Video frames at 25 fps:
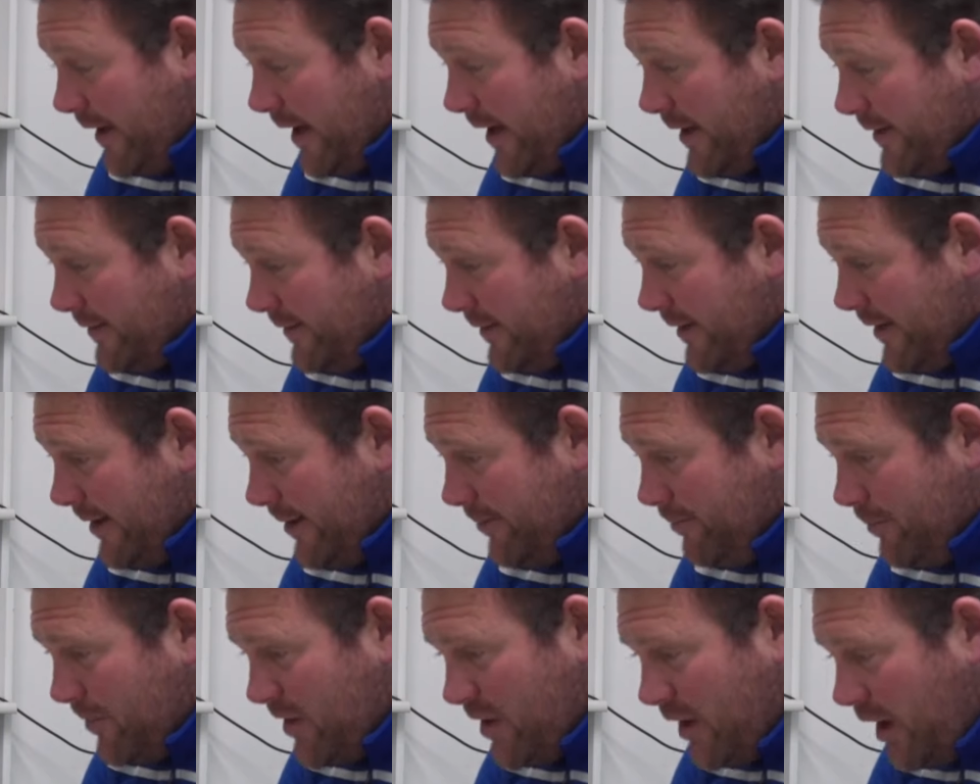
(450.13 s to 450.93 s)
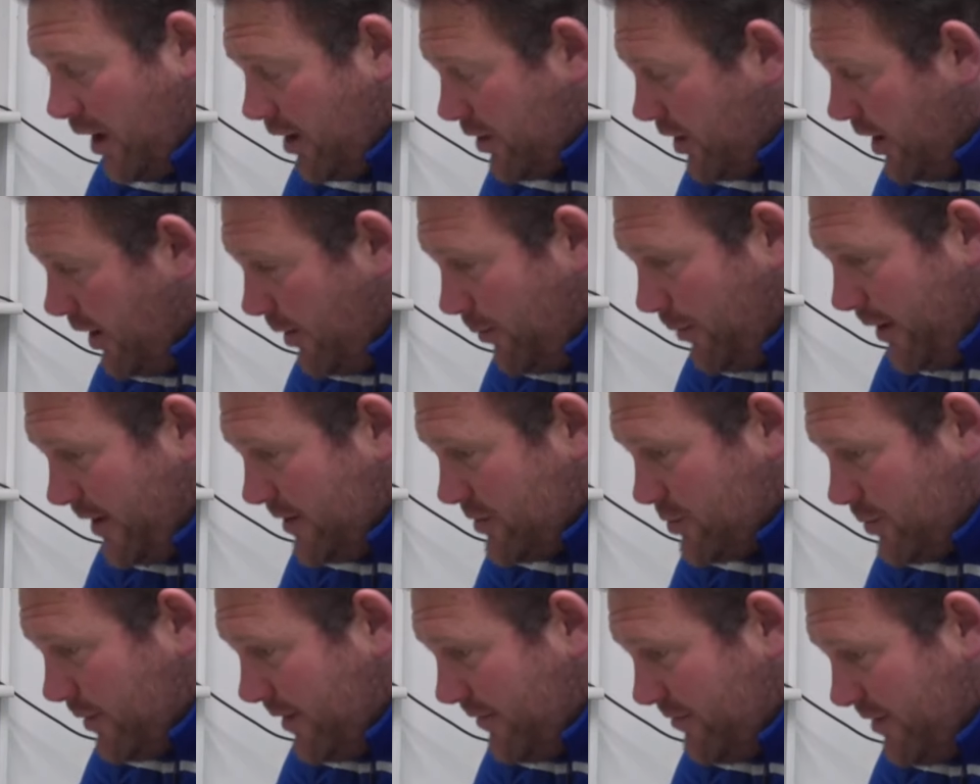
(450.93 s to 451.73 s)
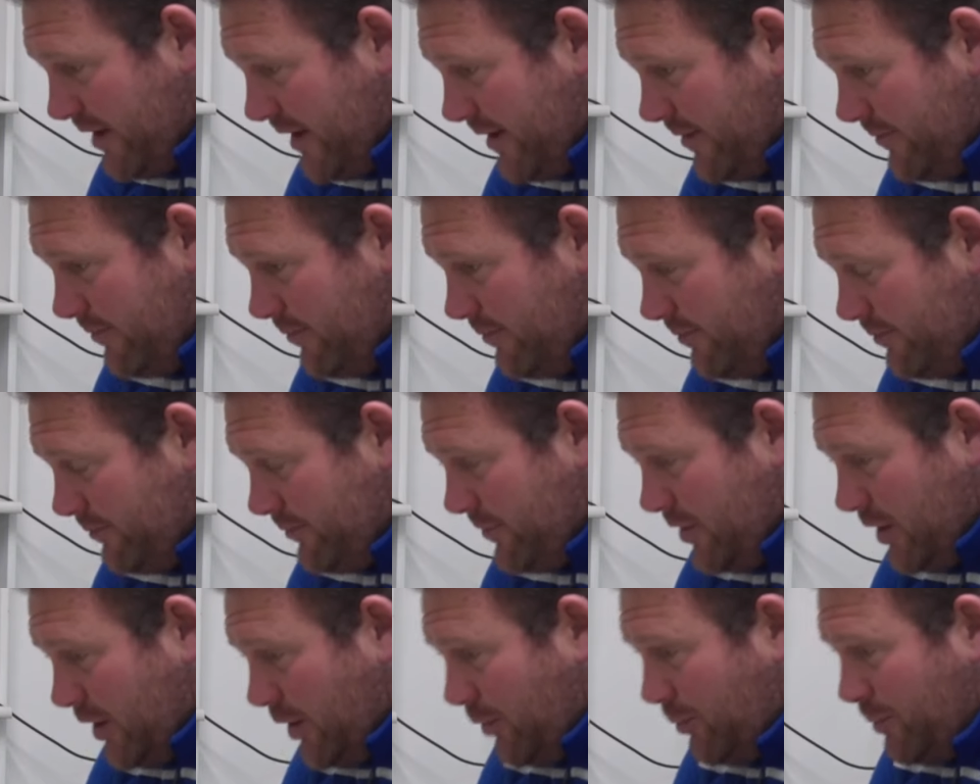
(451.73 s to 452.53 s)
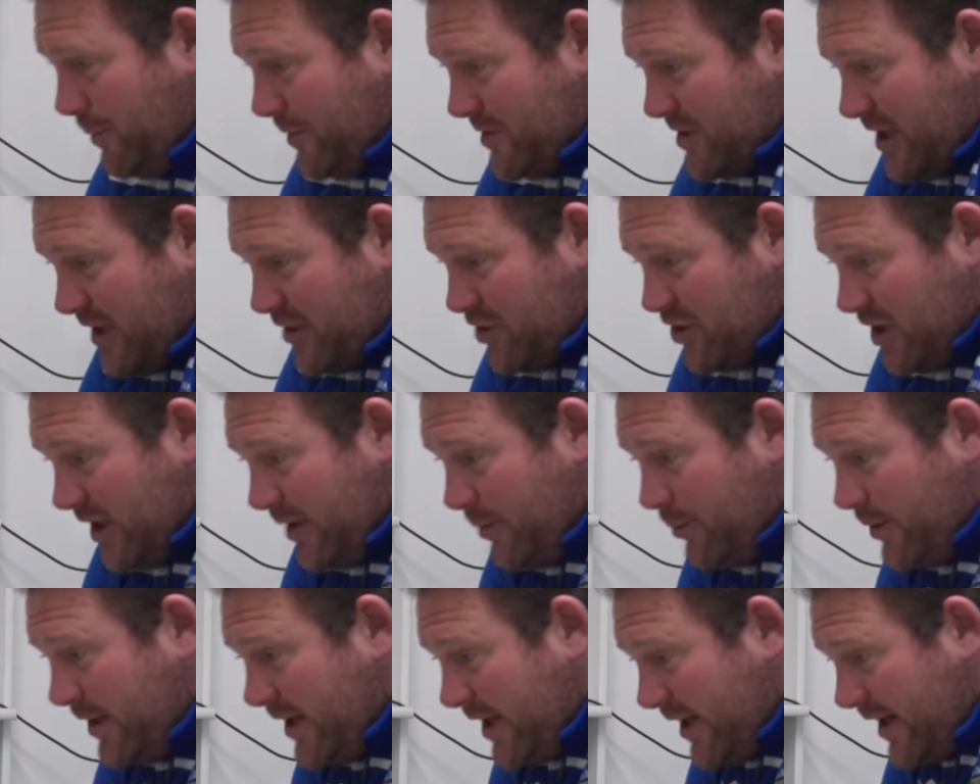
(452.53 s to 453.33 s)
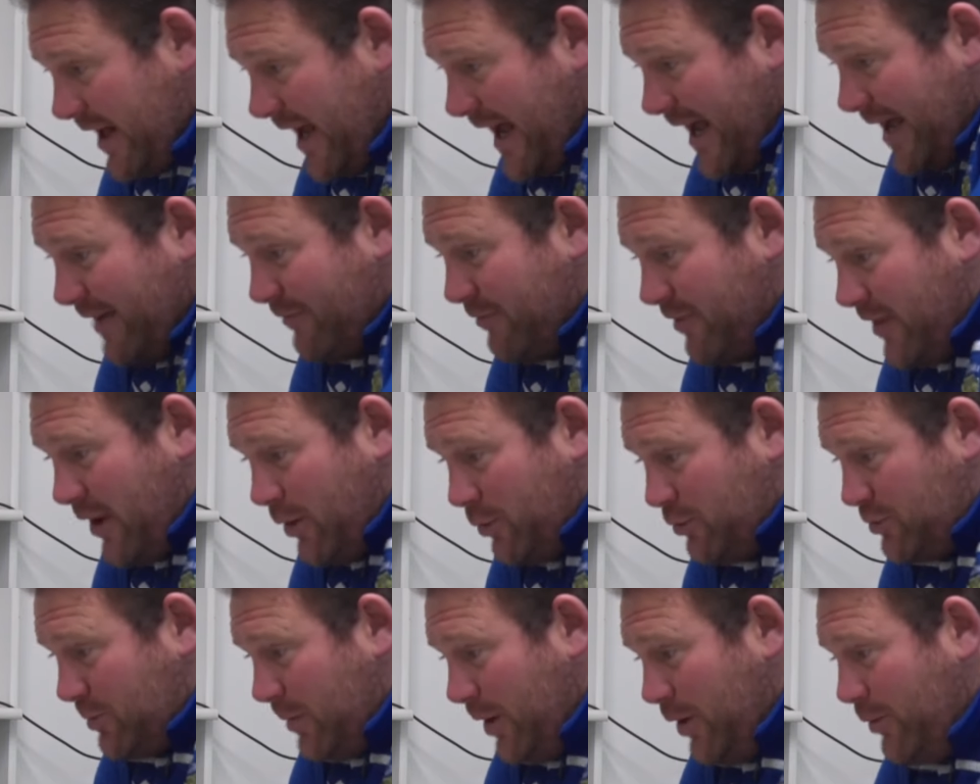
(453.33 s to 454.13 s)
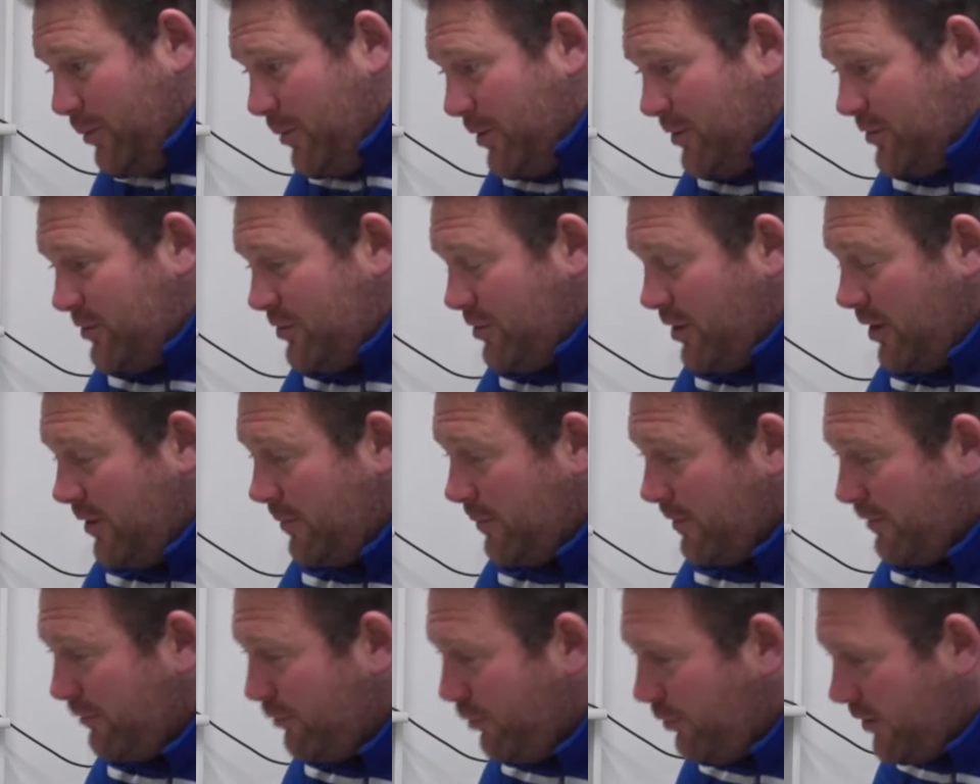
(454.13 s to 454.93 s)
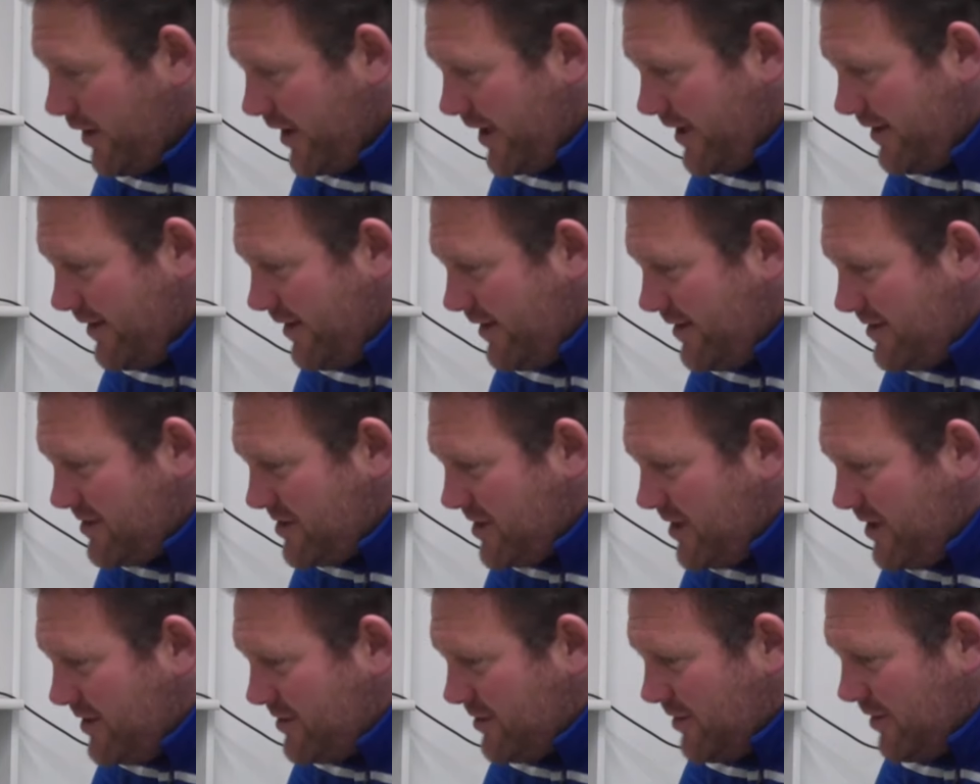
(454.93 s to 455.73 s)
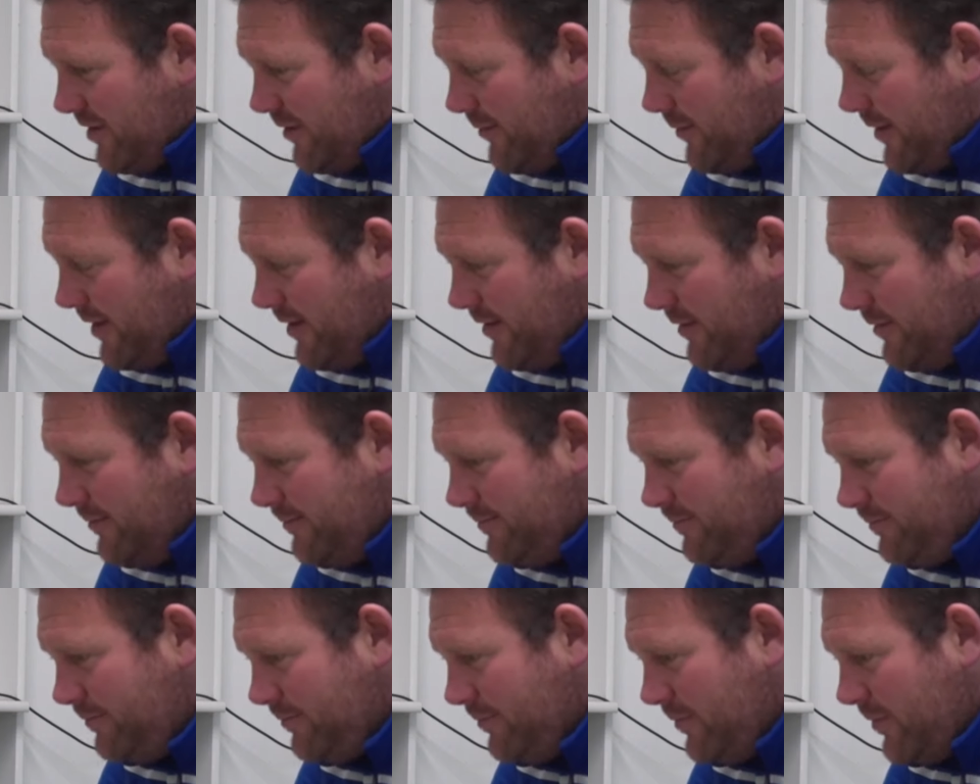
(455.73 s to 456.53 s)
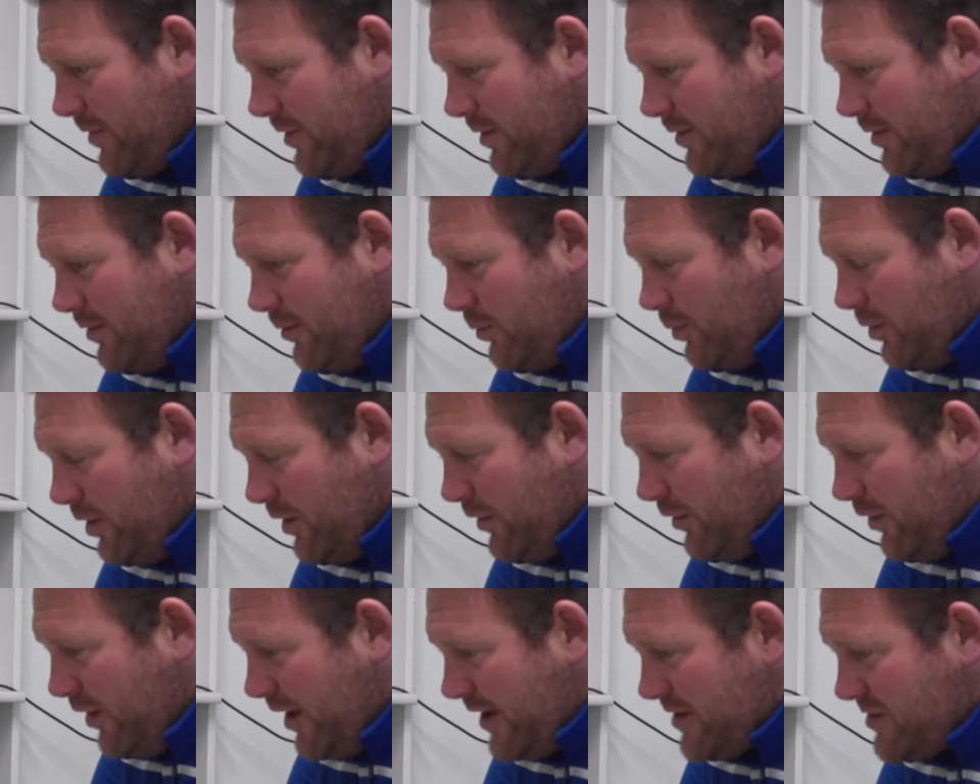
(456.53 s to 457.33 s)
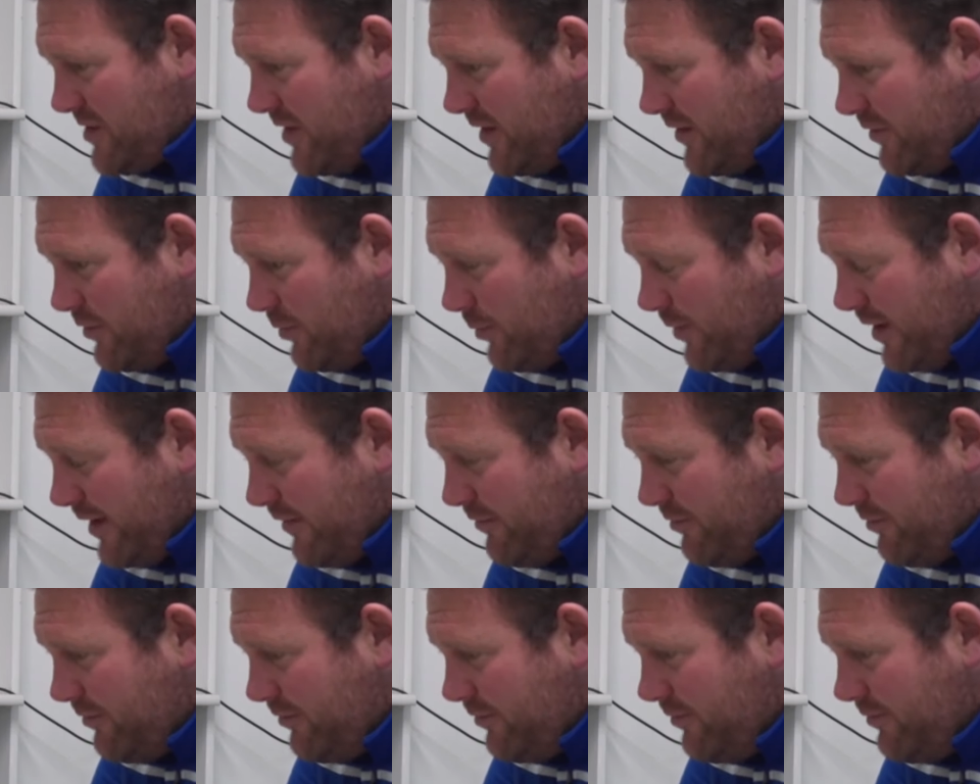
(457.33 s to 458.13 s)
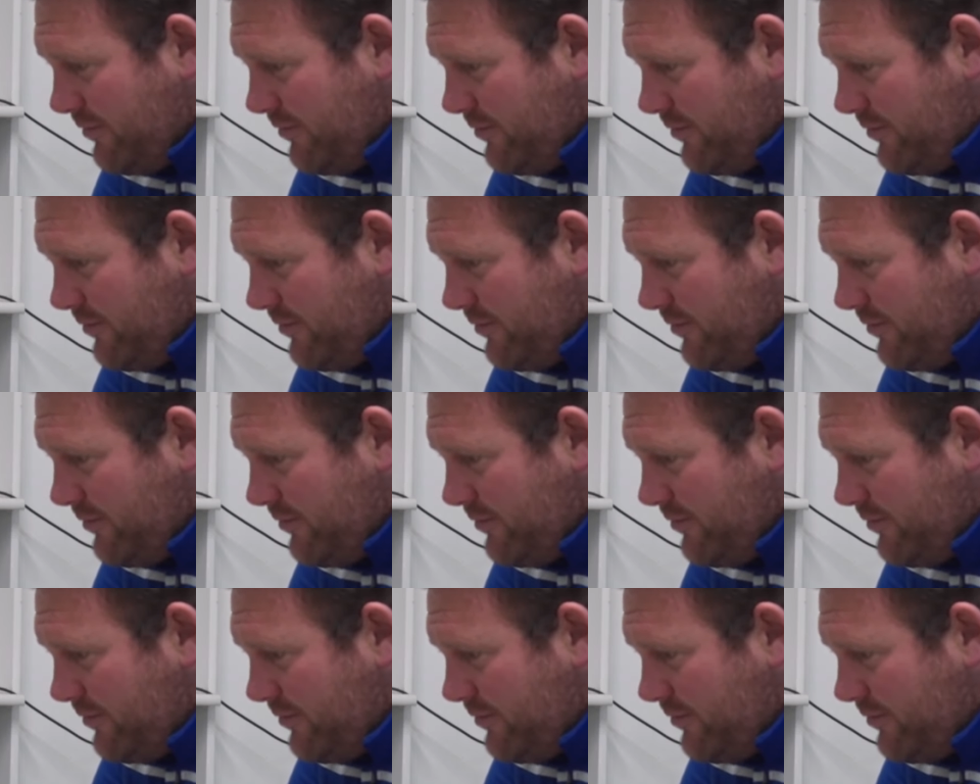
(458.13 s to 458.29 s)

And I can't wait to have that. You know, potentially we can have those moments before the end of the season. I mean, what a nice thing to have.